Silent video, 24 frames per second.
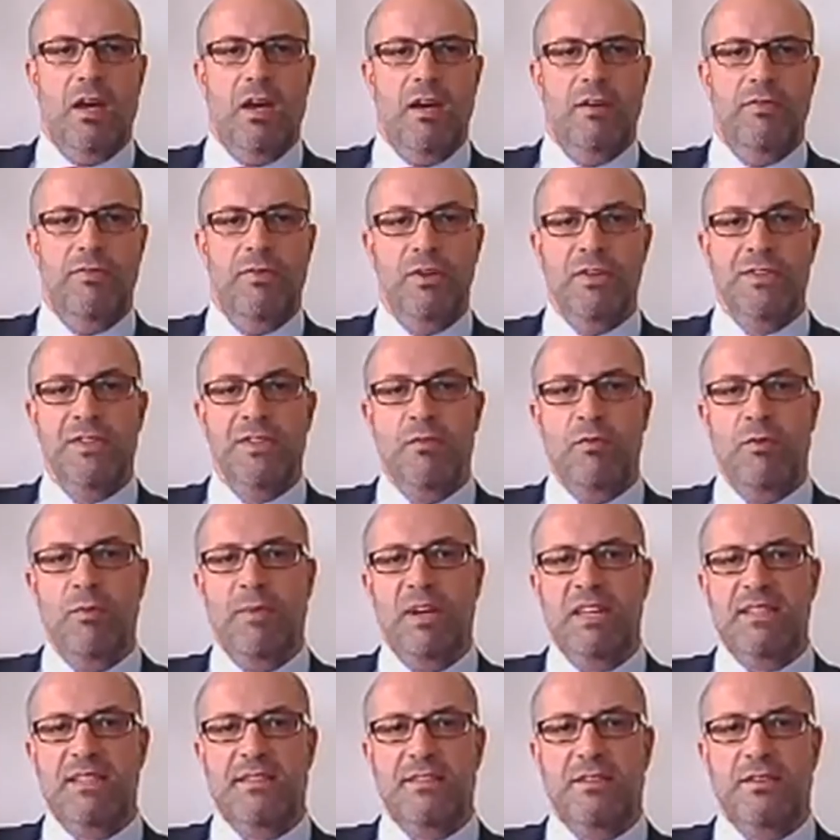Uh, firstly, we
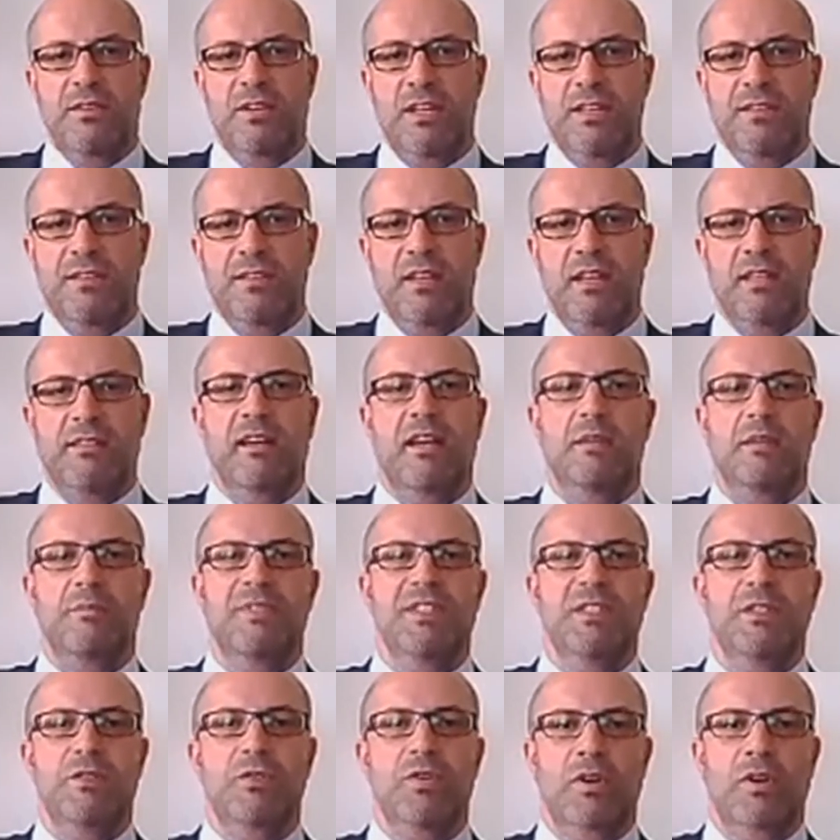must stress that
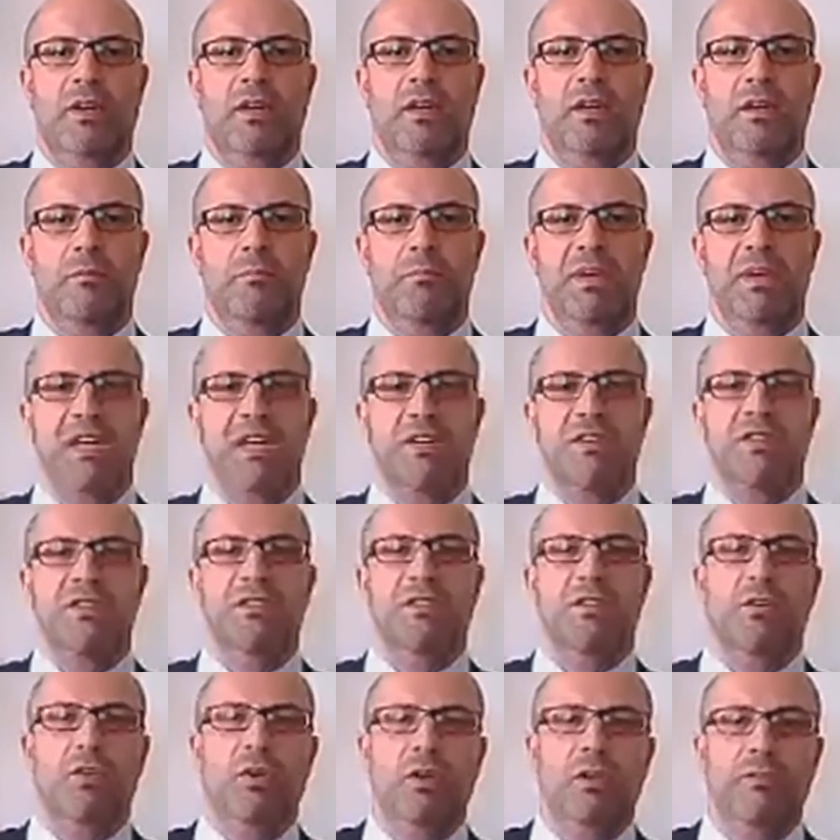IMC Turkey bears
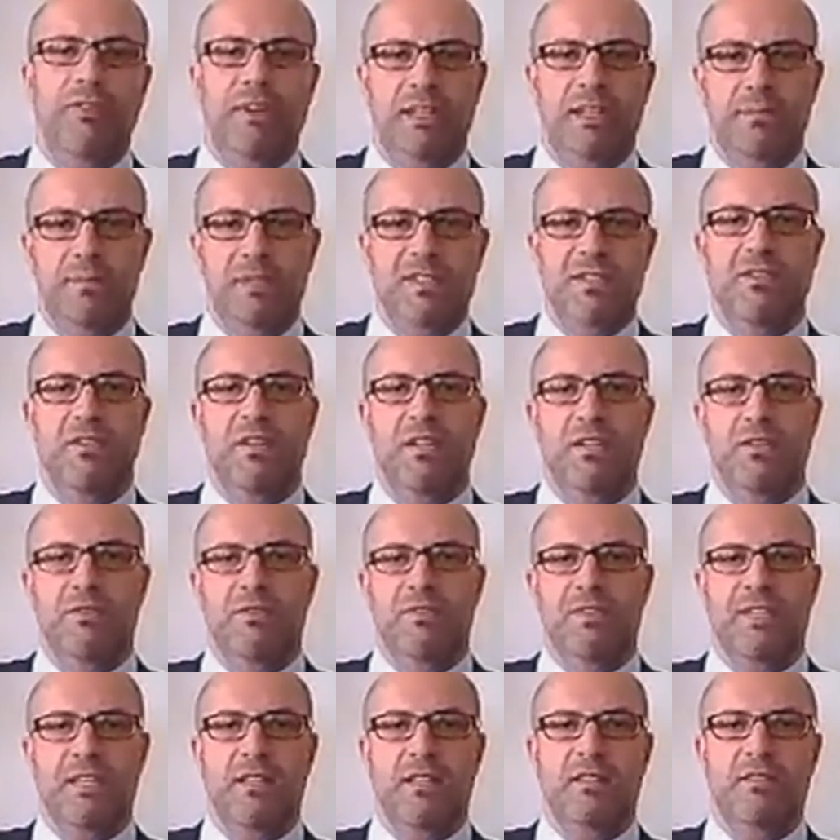the role of
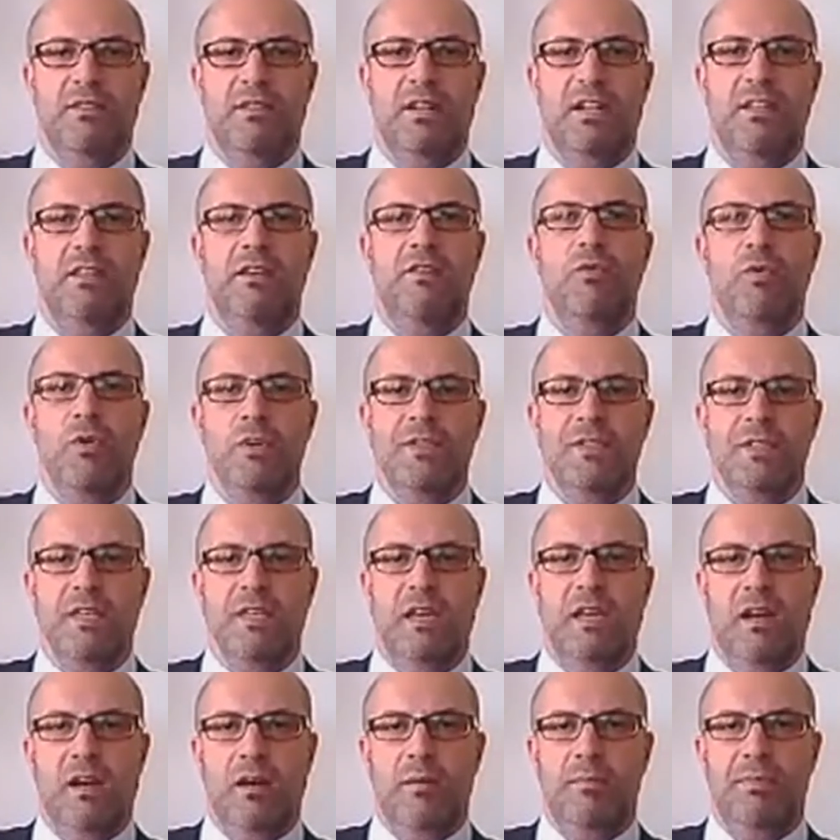administrative center and
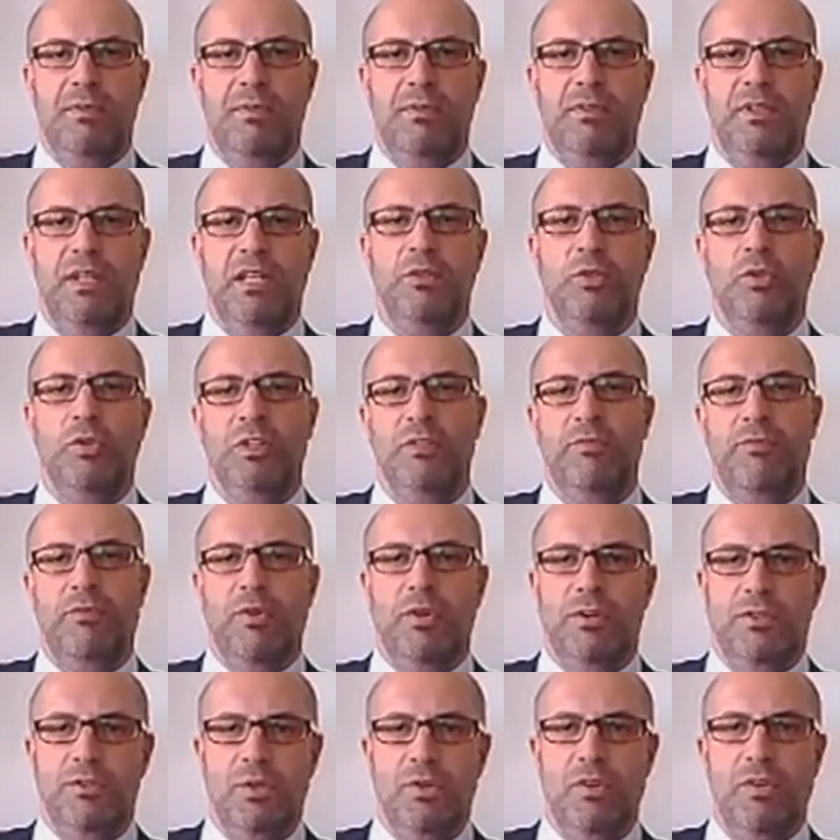invoicing hub, not only
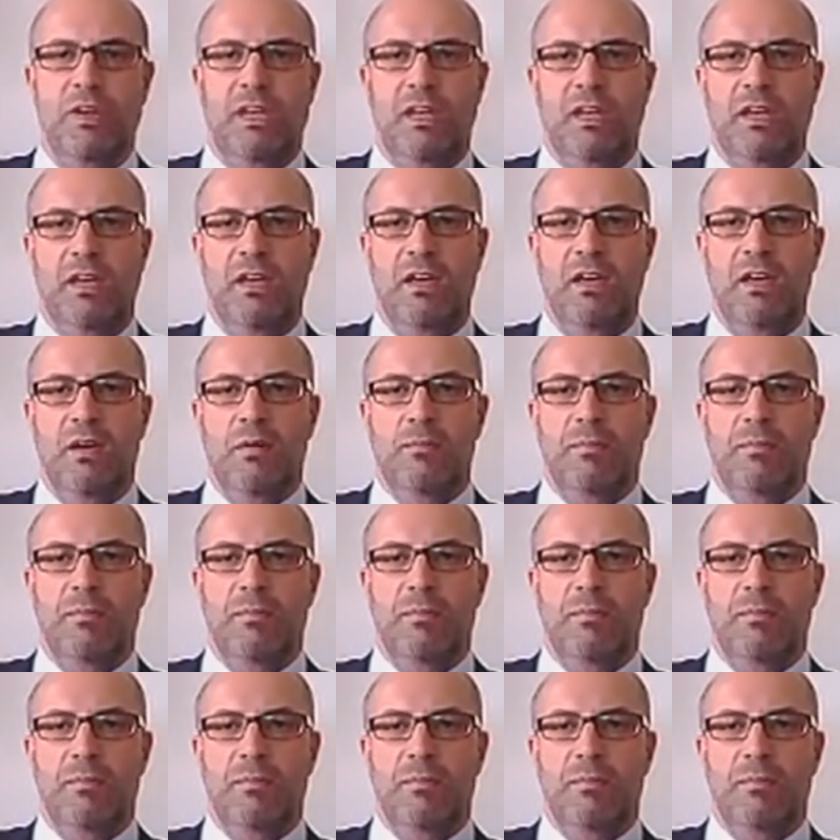for Turkey,